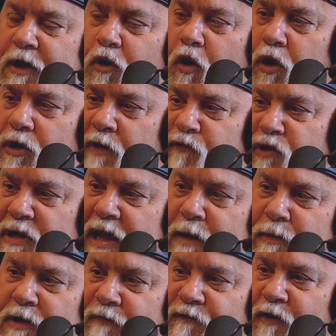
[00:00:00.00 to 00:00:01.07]
I called every
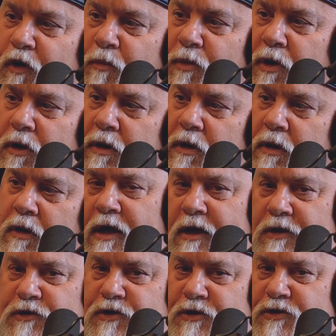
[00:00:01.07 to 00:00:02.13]
name in the phone book.
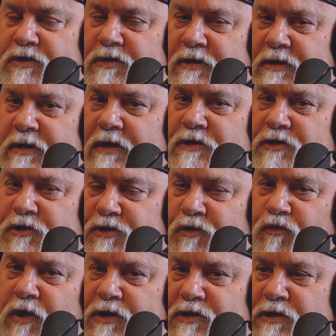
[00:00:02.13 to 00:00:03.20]
Is this the is this
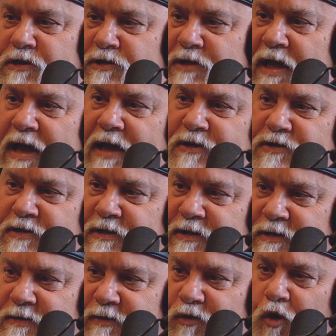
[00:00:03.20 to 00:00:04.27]
the residence that has
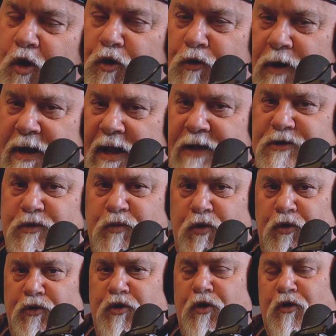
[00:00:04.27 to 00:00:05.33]
the daughter on As the
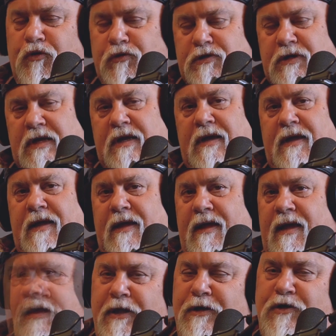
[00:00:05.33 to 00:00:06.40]
World Turns?
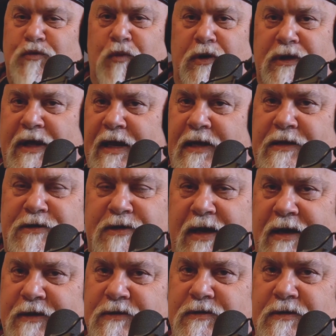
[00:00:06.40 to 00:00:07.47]
And then this one lady
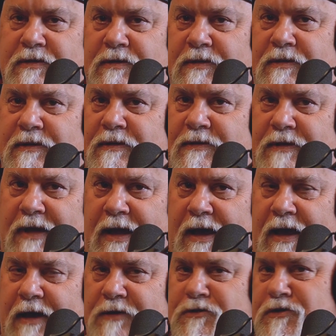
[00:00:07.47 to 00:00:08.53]
says,
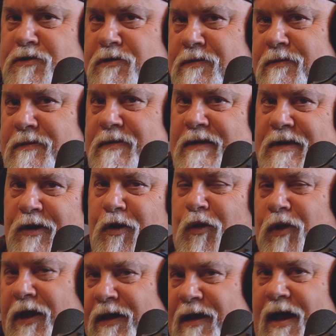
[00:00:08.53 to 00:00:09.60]
Yes. You know,
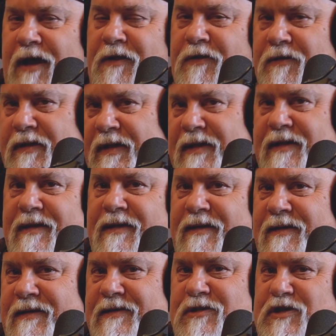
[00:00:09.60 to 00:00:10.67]
like kind of
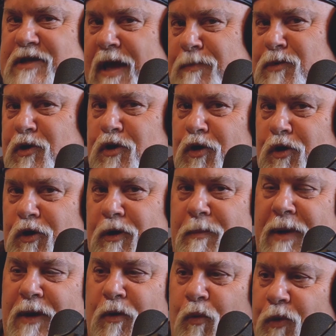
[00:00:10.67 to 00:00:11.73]
skeptical.
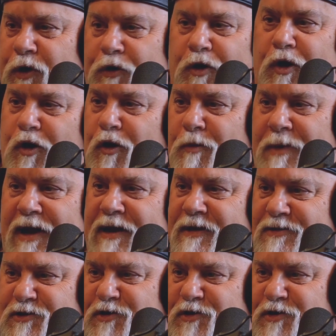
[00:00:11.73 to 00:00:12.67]
Am I a weirdo? Am I a